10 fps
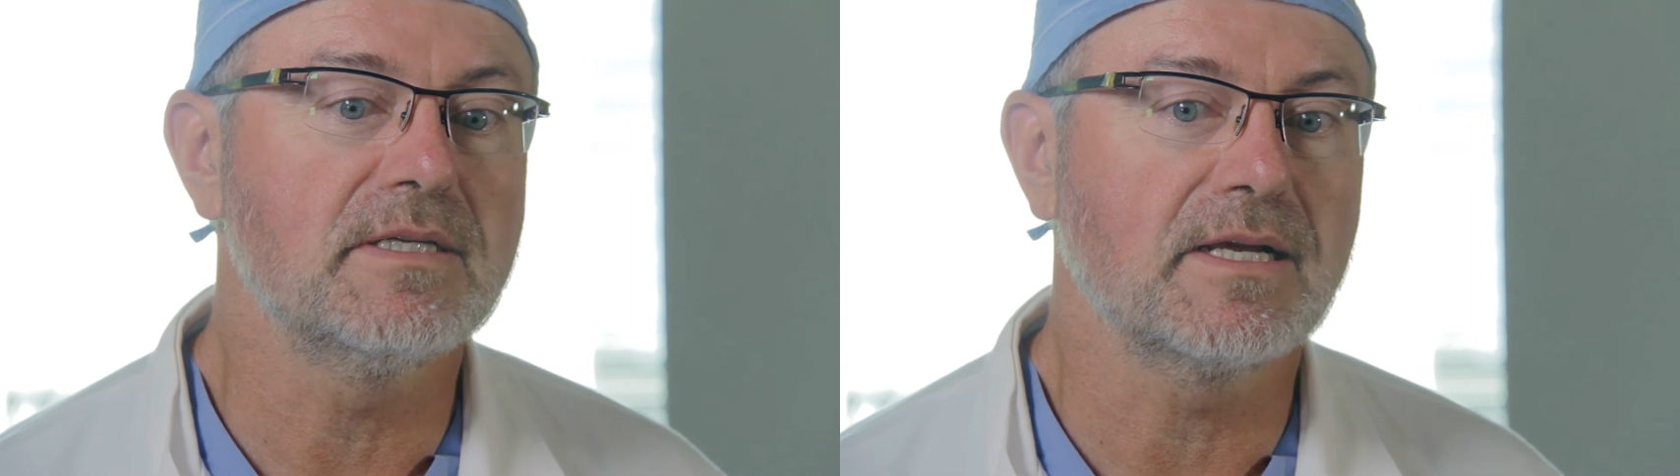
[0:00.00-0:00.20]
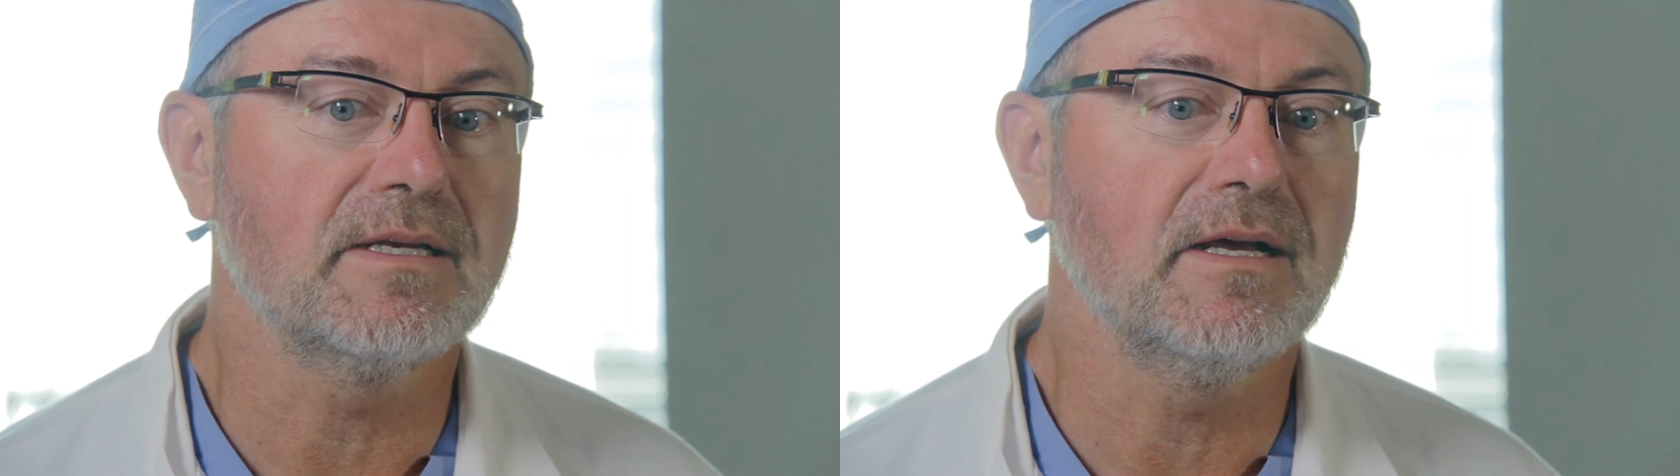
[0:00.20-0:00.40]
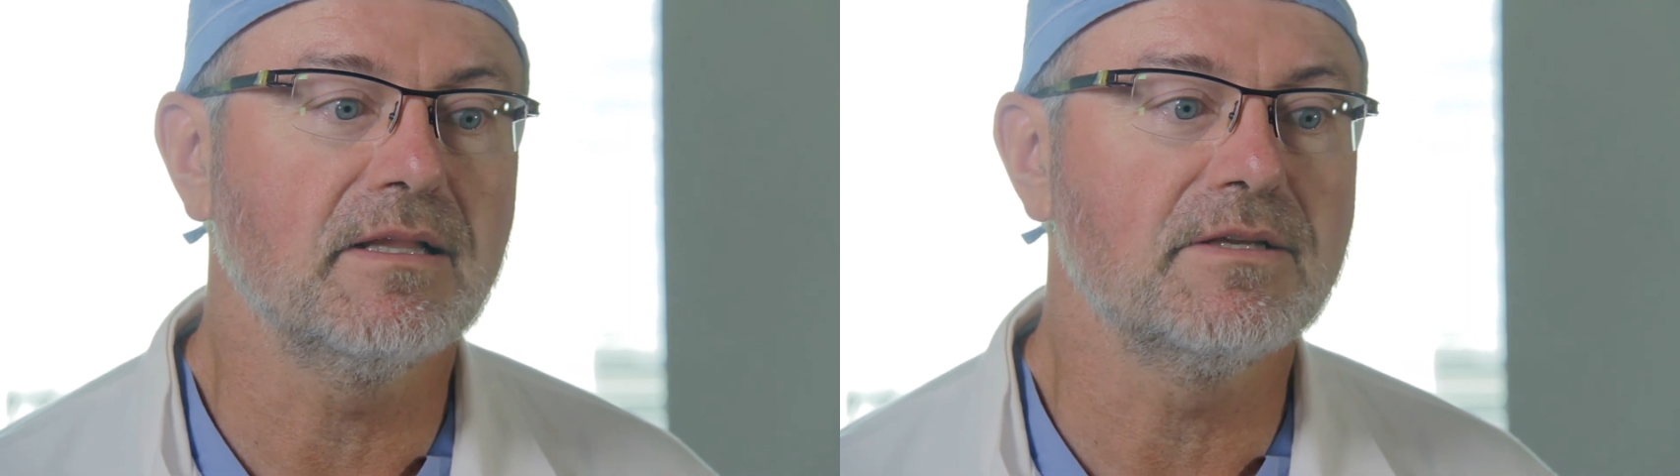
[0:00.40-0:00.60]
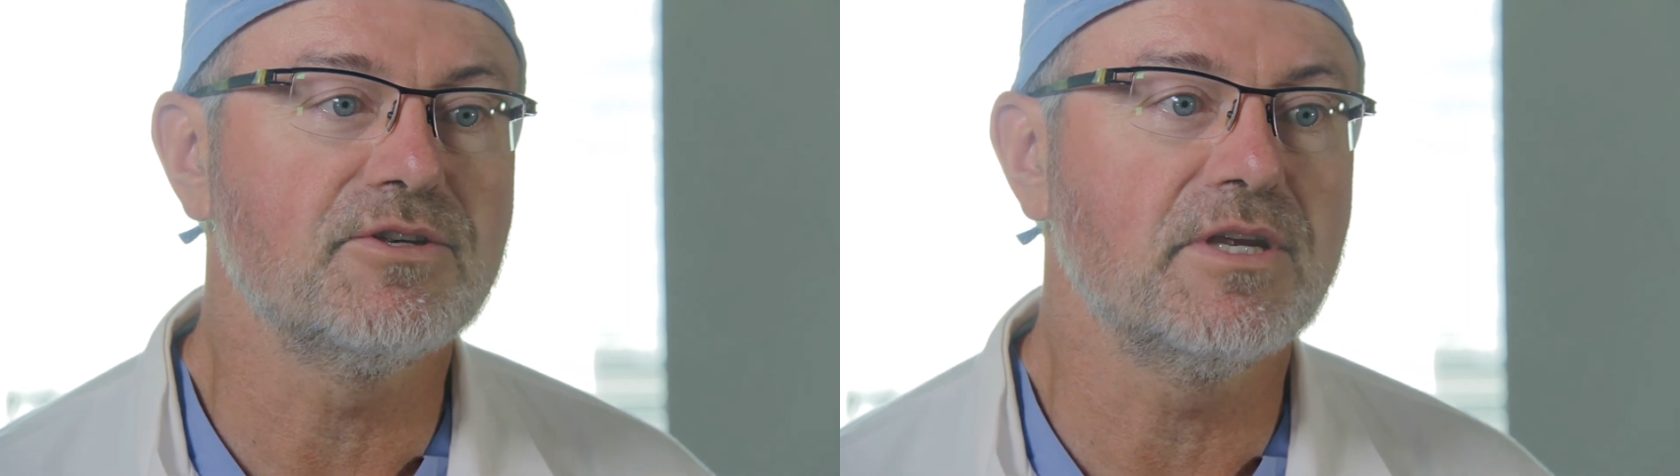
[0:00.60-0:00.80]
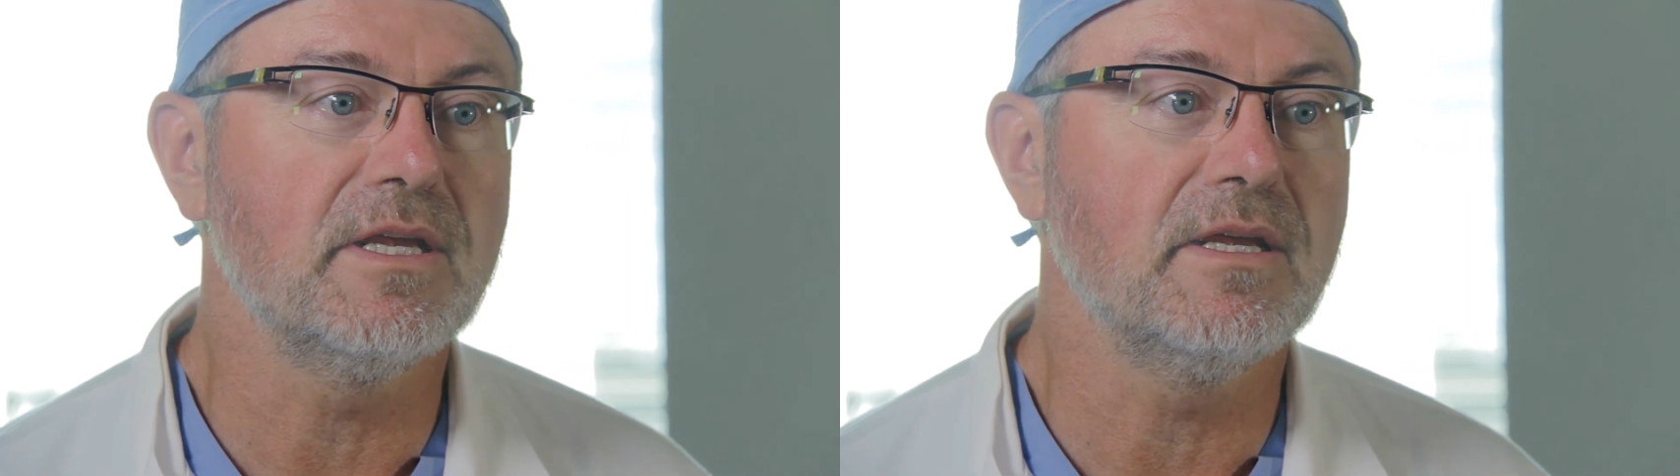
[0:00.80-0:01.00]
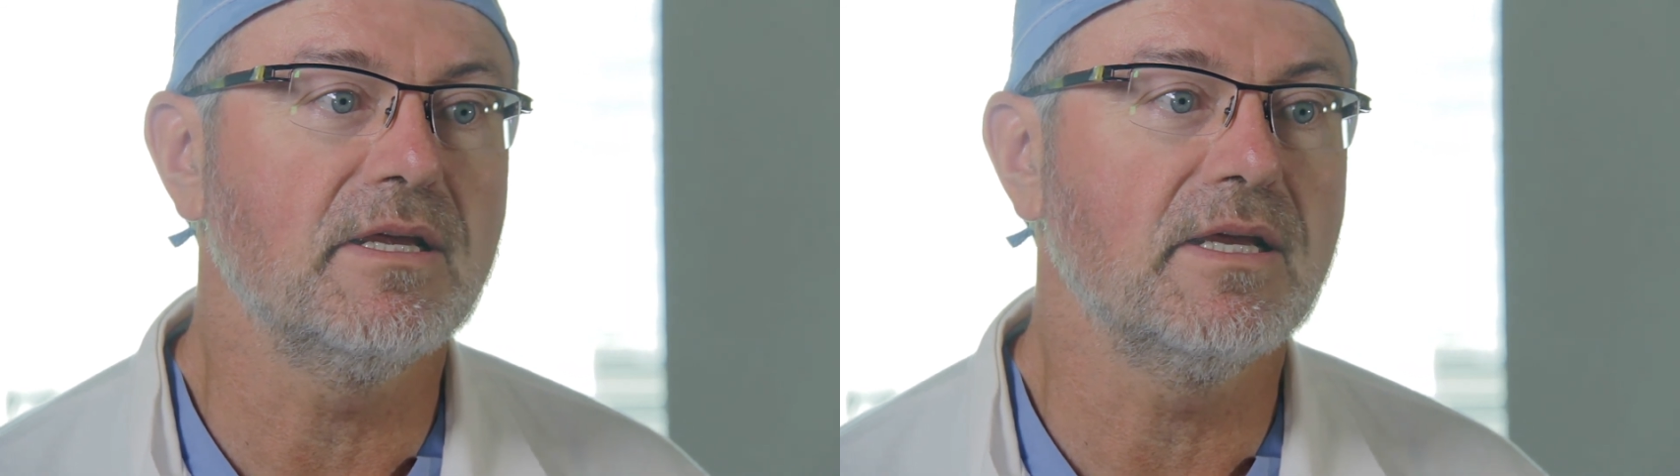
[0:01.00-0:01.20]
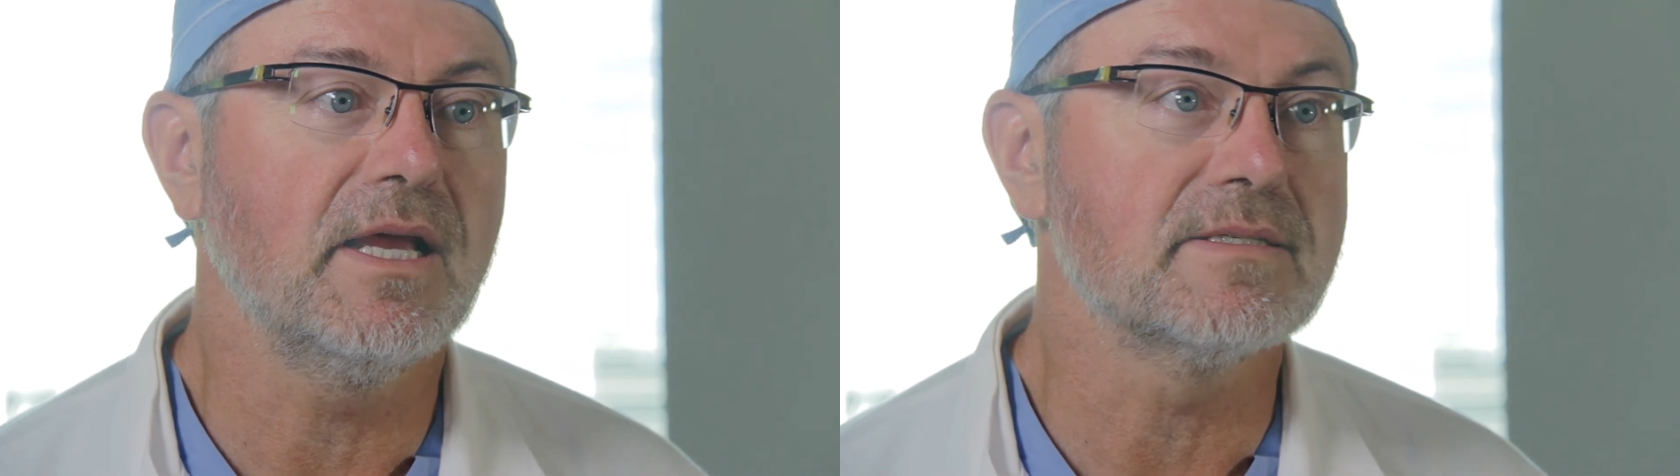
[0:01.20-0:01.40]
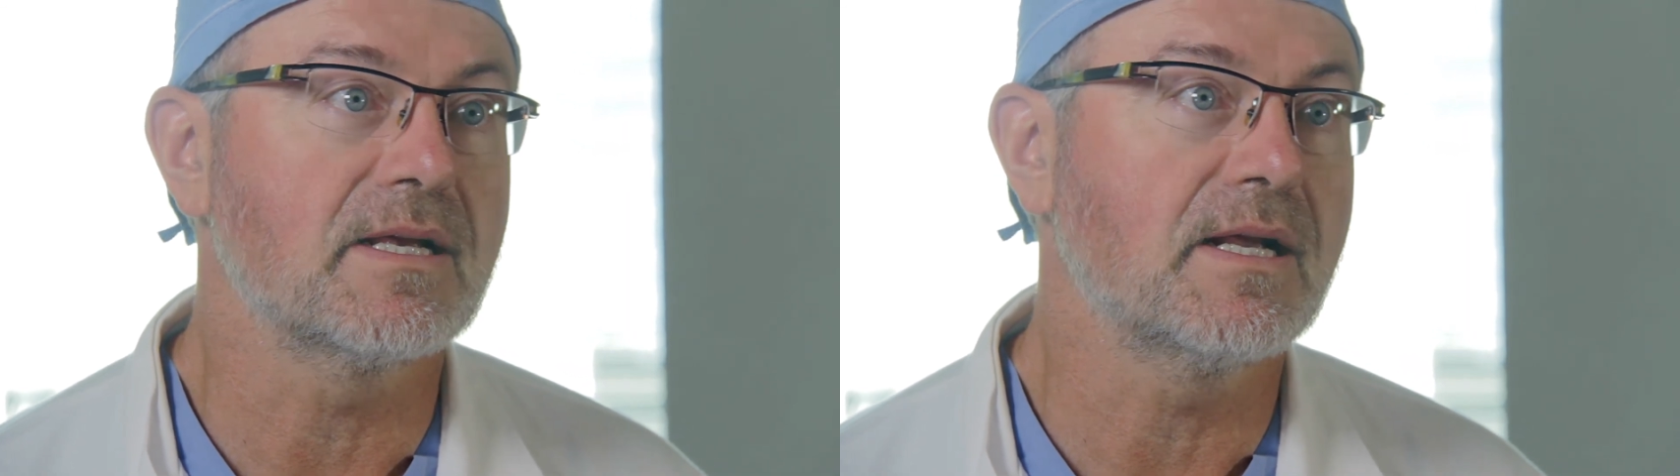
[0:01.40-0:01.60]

technology as a